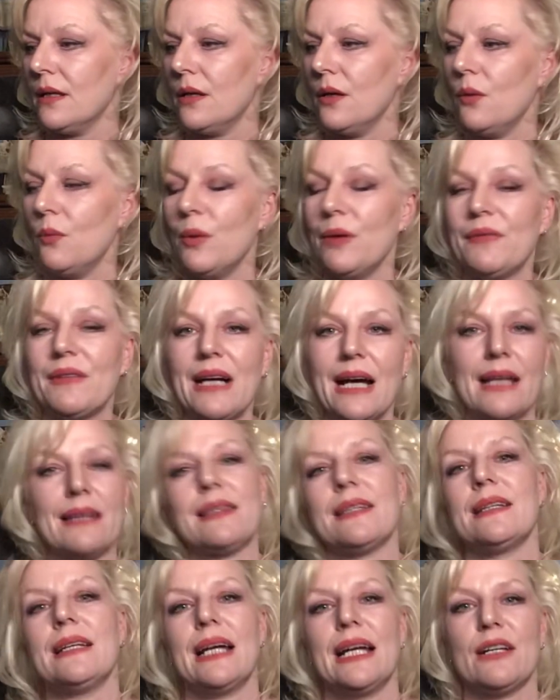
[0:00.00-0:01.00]
We've got
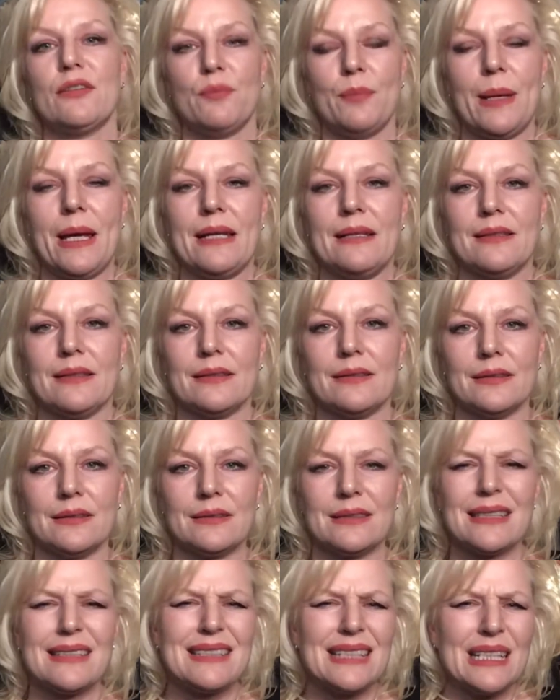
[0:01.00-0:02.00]
the Knight of
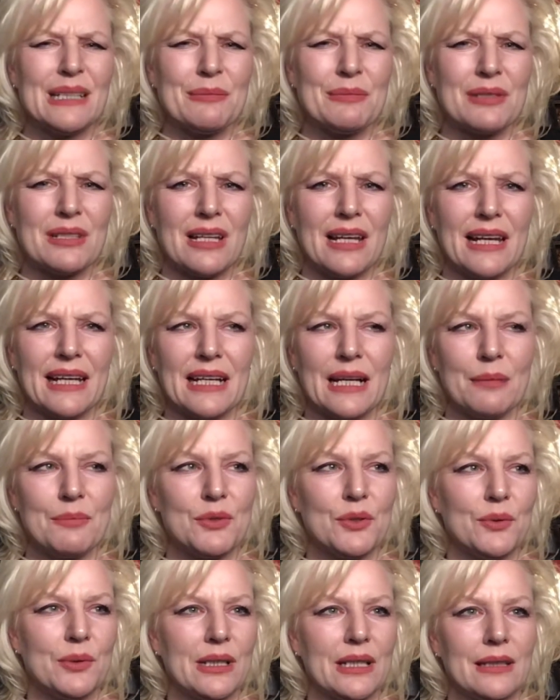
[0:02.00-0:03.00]
Pentacles. It seems like I'm
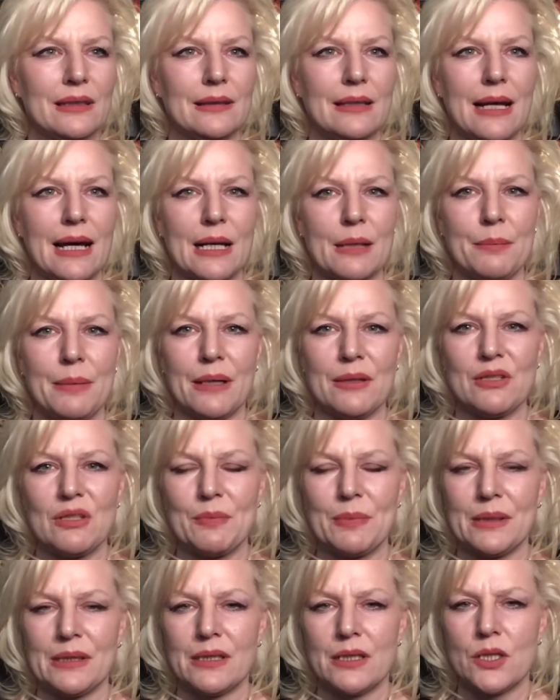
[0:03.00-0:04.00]
doing a lot about
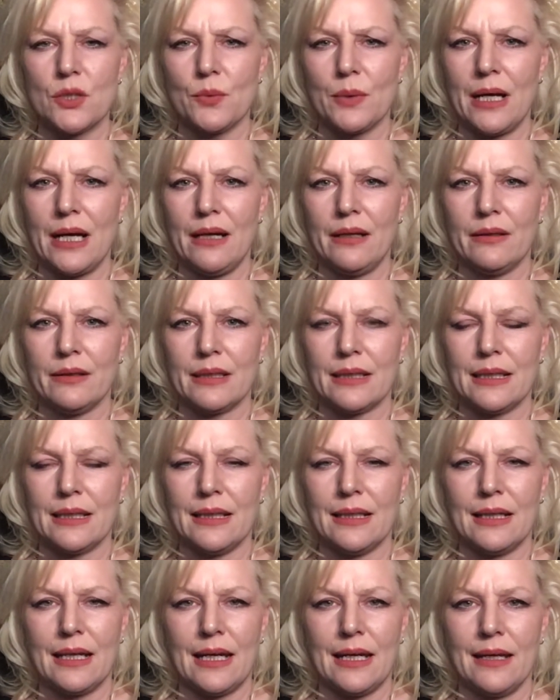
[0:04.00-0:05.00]

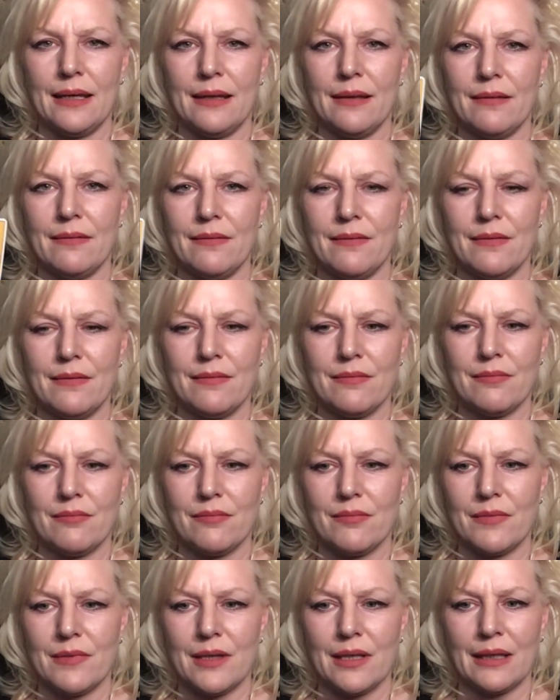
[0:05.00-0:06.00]
spirituality in
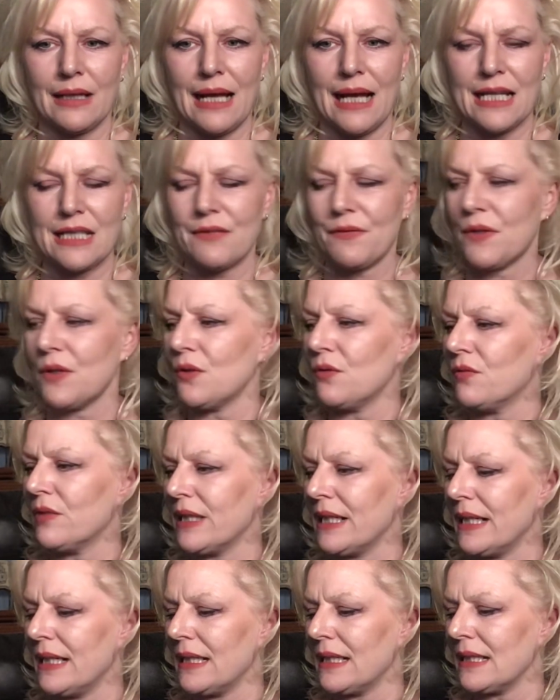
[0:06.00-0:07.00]
the last few
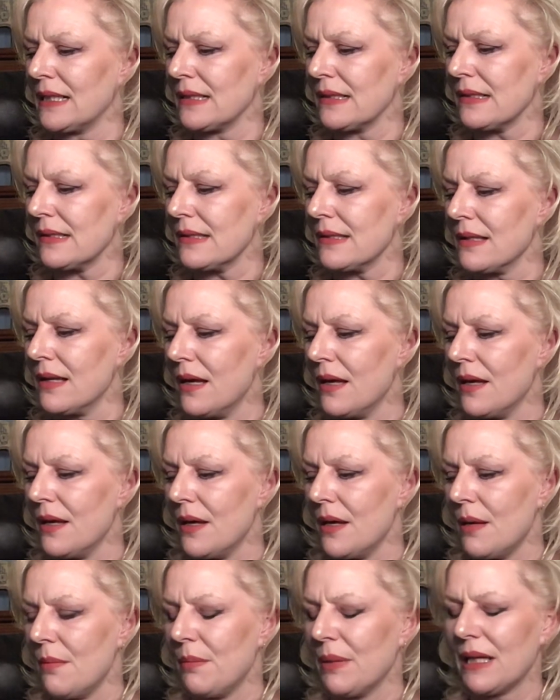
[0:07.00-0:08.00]
readings.
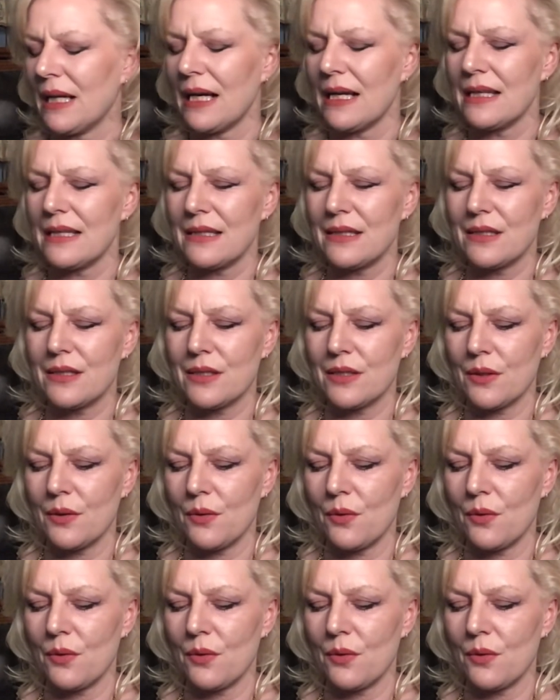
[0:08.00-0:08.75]
Because